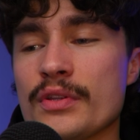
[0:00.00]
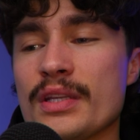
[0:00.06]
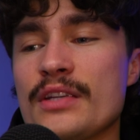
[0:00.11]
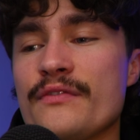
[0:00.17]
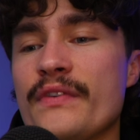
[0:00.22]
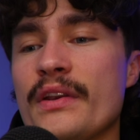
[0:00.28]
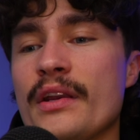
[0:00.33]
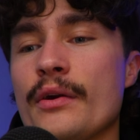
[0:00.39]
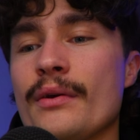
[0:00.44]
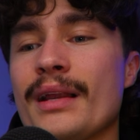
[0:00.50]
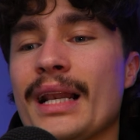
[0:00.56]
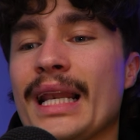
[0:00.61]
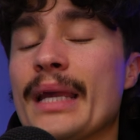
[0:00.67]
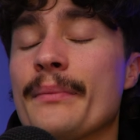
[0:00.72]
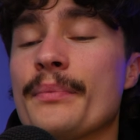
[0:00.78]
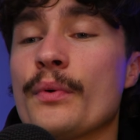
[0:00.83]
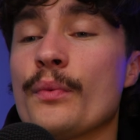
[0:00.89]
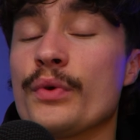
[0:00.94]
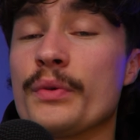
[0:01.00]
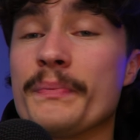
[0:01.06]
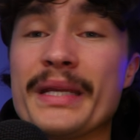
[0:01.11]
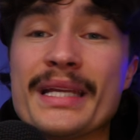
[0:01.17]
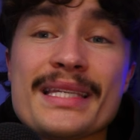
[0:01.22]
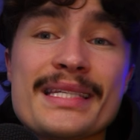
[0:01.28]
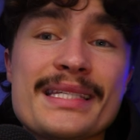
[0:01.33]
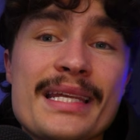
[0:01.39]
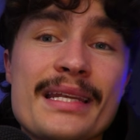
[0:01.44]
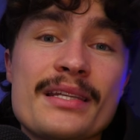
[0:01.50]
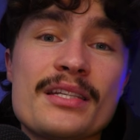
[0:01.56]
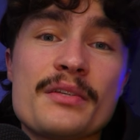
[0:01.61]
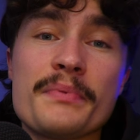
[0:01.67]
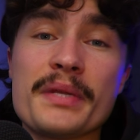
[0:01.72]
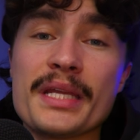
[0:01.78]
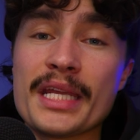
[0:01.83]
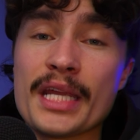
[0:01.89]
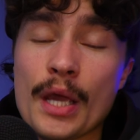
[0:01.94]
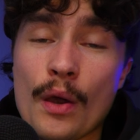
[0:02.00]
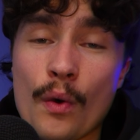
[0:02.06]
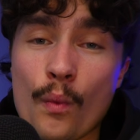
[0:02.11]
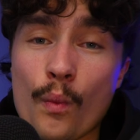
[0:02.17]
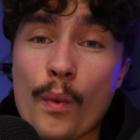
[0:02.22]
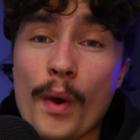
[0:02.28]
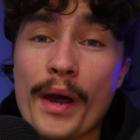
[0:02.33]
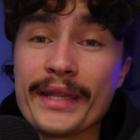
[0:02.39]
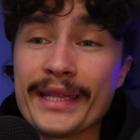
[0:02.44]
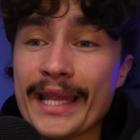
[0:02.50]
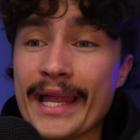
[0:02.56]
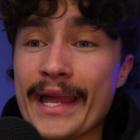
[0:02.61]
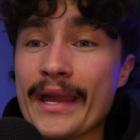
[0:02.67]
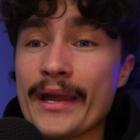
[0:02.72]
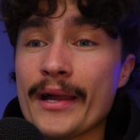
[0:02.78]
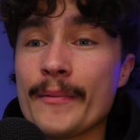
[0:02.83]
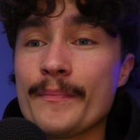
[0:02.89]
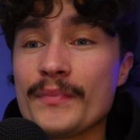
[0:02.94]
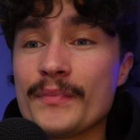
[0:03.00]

this video clip would be considered to be one layer.